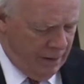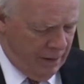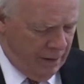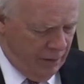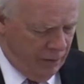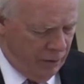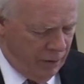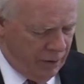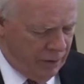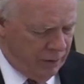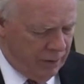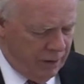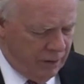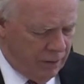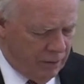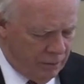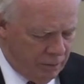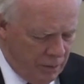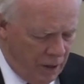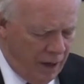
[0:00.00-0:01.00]
where
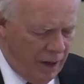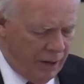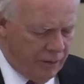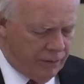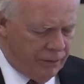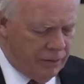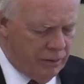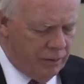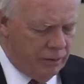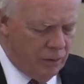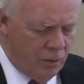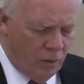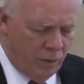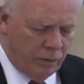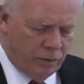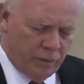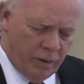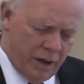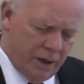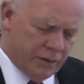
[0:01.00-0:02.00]
neither moth nor
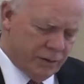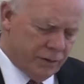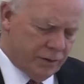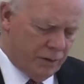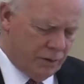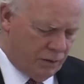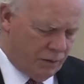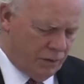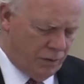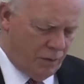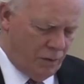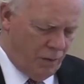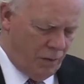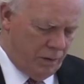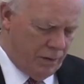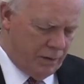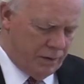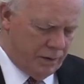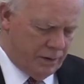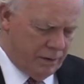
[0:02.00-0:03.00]
rust
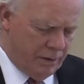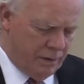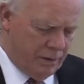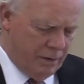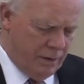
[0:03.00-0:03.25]
destroys,